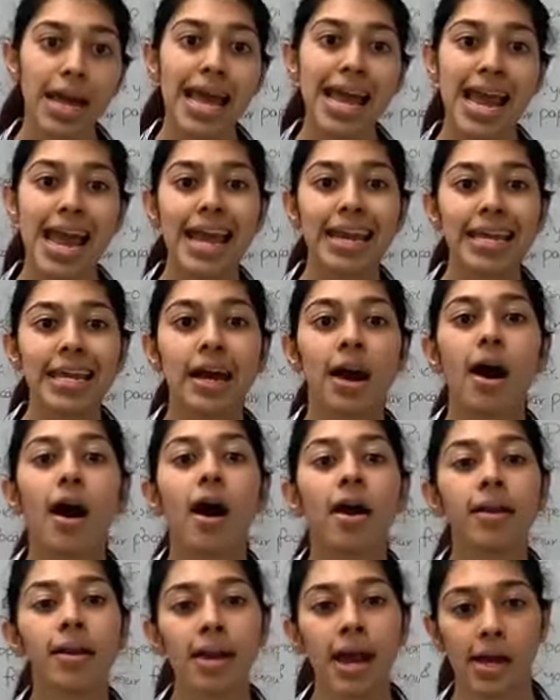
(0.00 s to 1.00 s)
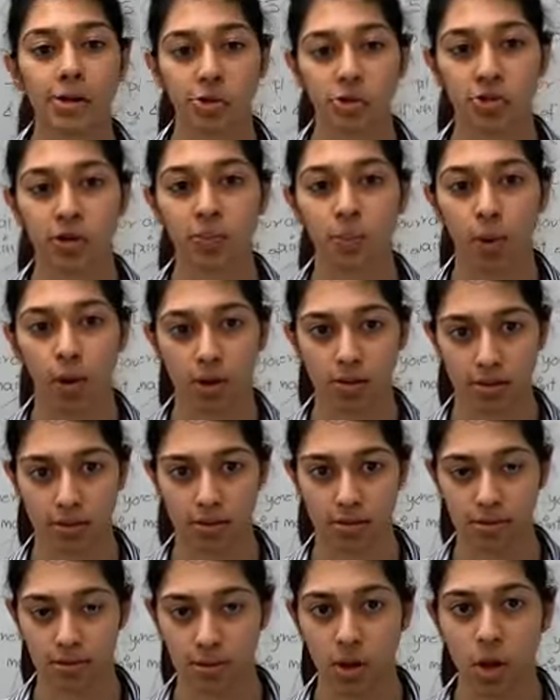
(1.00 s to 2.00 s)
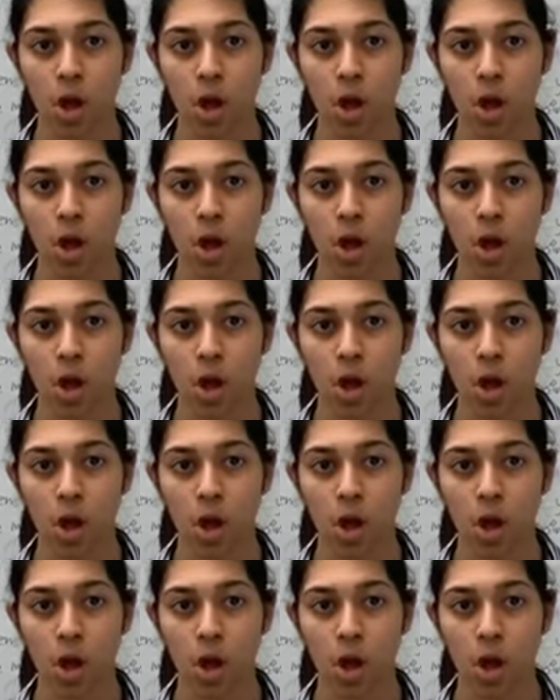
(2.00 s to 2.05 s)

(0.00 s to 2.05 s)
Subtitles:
any unnatural pauses.